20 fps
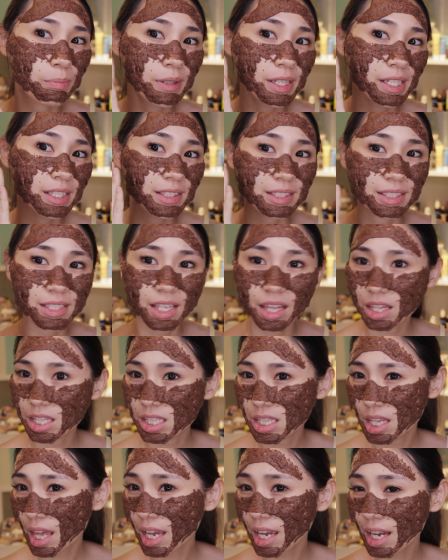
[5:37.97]
places is
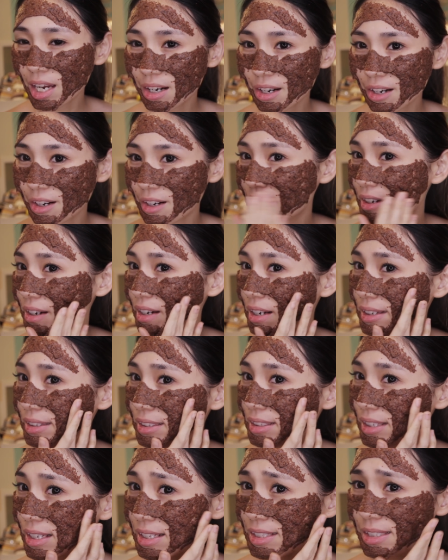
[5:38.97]
thicker
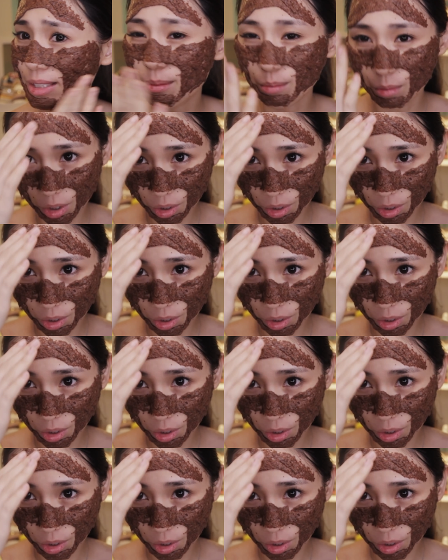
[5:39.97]
and there are some